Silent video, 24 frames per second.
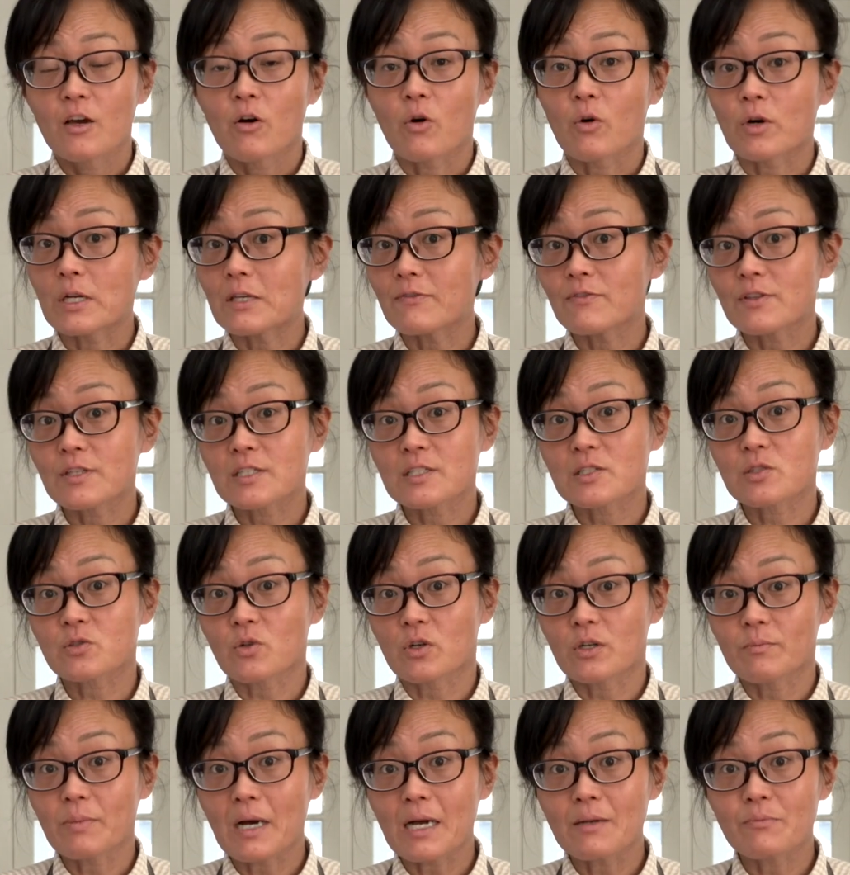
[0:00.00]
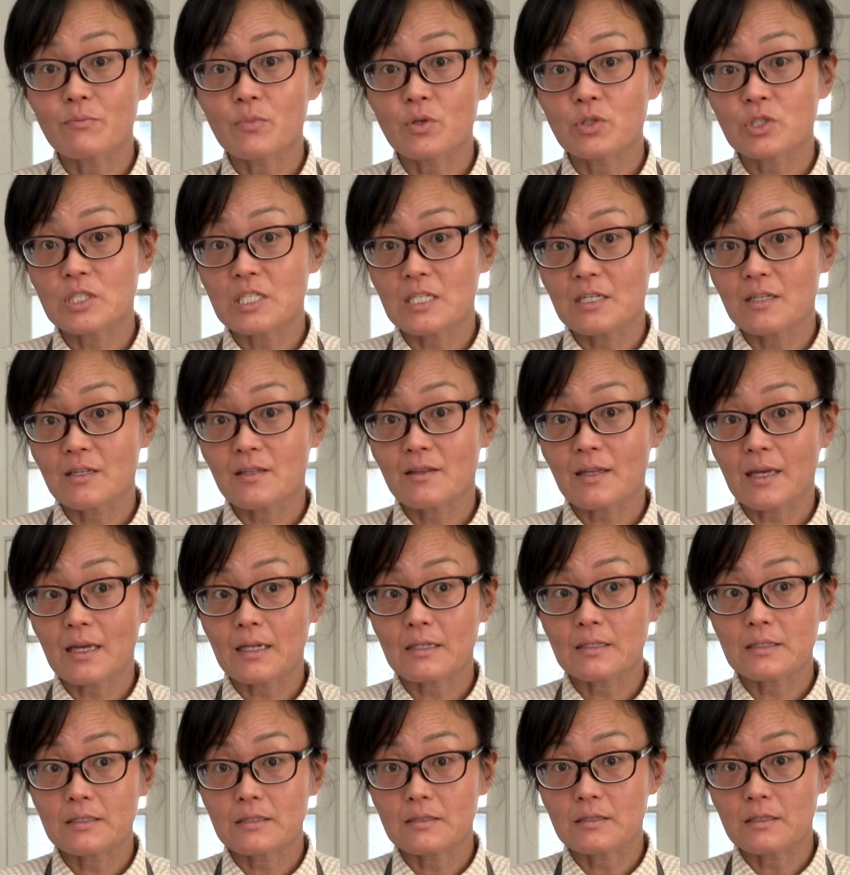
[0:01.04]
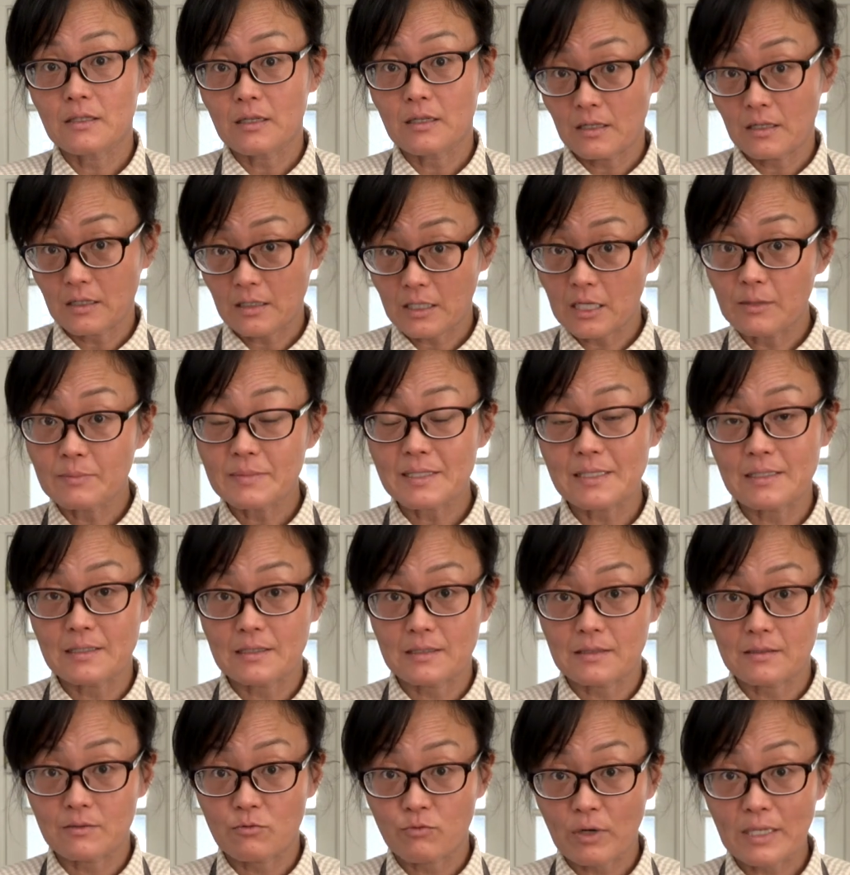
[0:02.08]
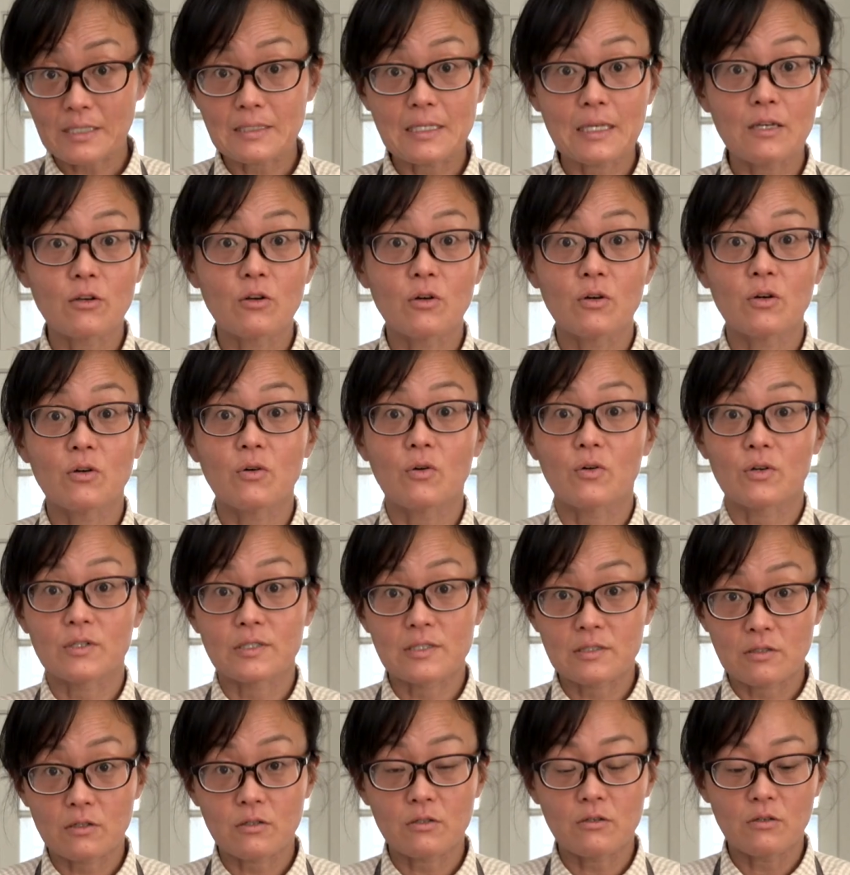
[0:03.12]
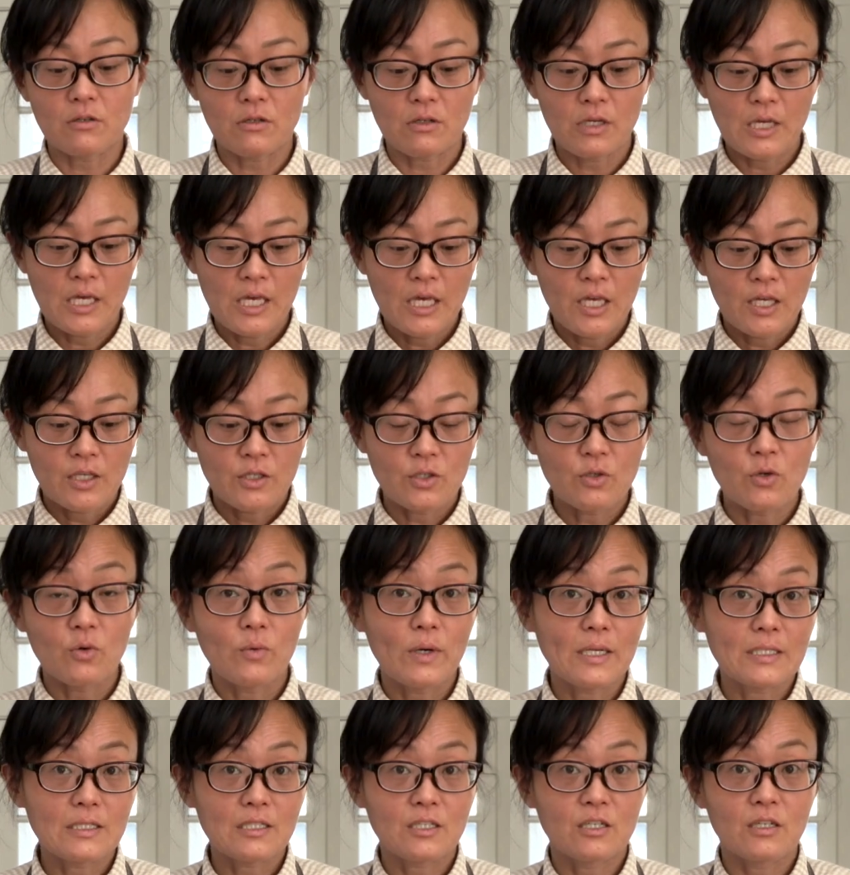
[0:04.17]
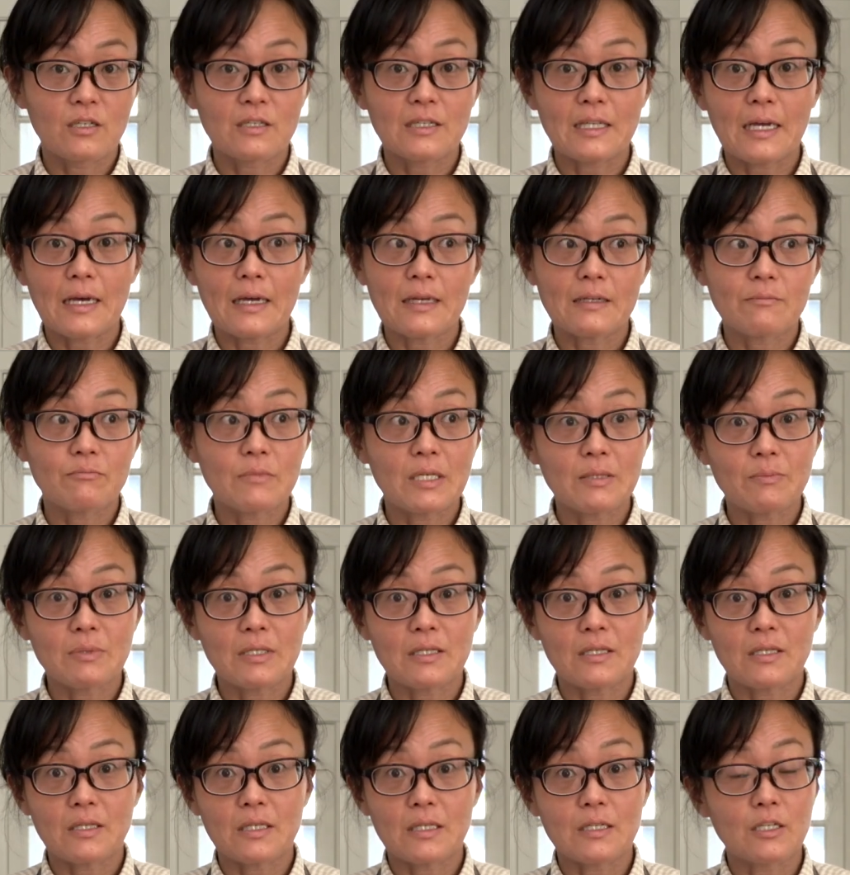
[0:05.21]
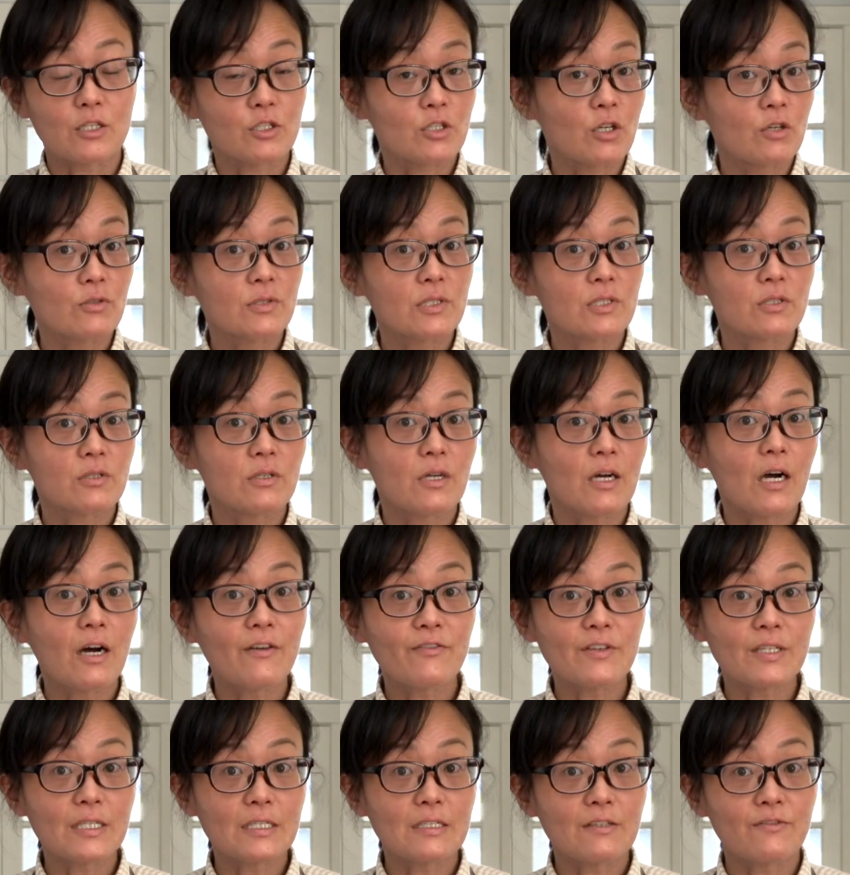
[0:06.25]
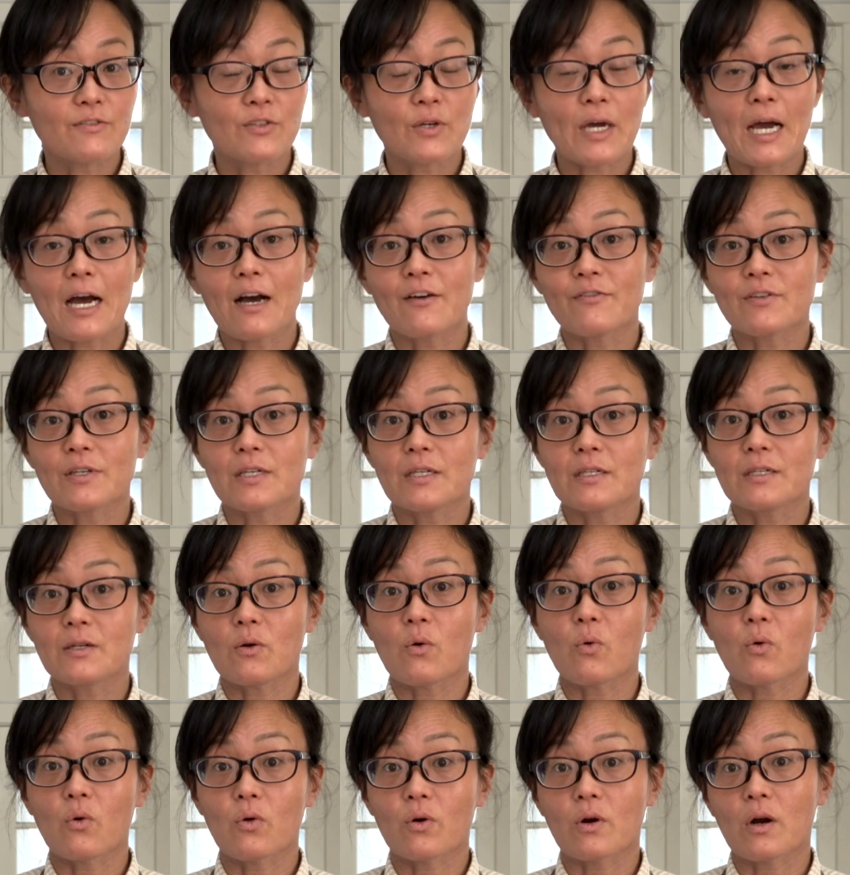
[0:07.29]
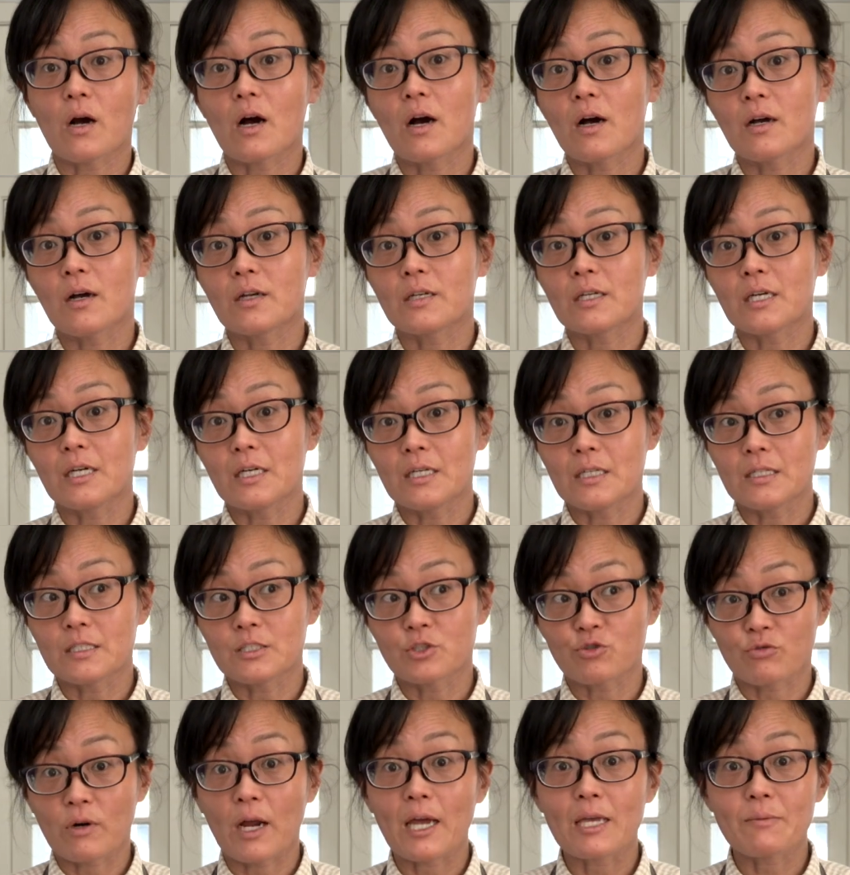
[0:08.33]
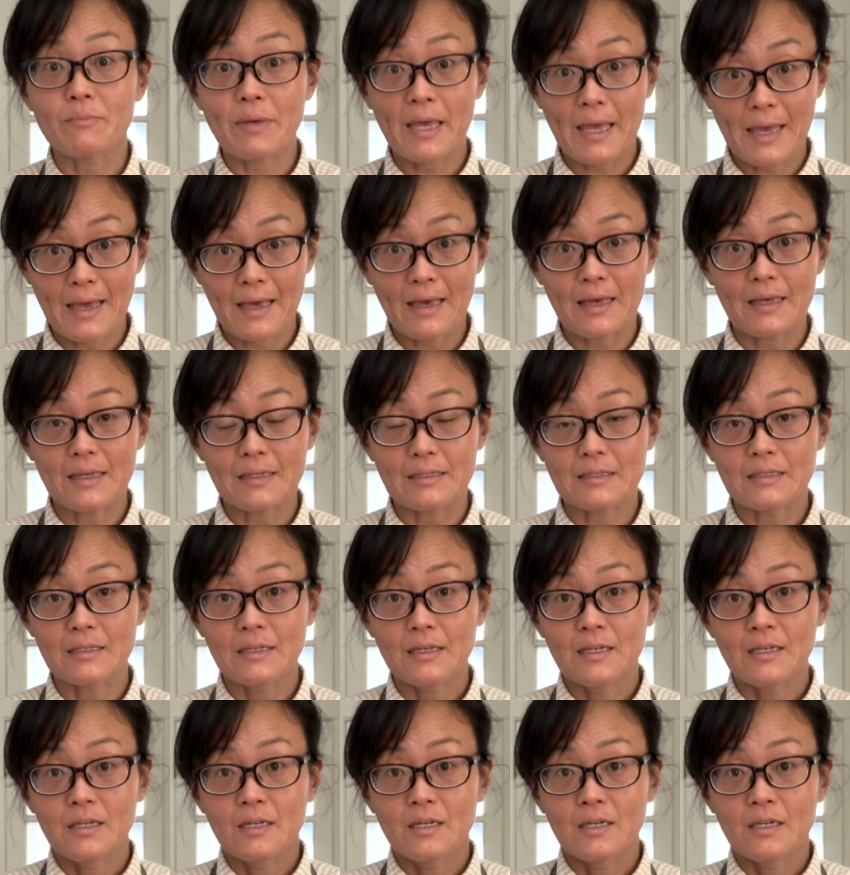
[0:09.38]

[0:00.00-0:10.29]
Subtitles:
or even the store-bought mochi that comes in a rectangle or a circle, you'll want to cook that maybe in a toaster oven if you have it, or on a dry pan,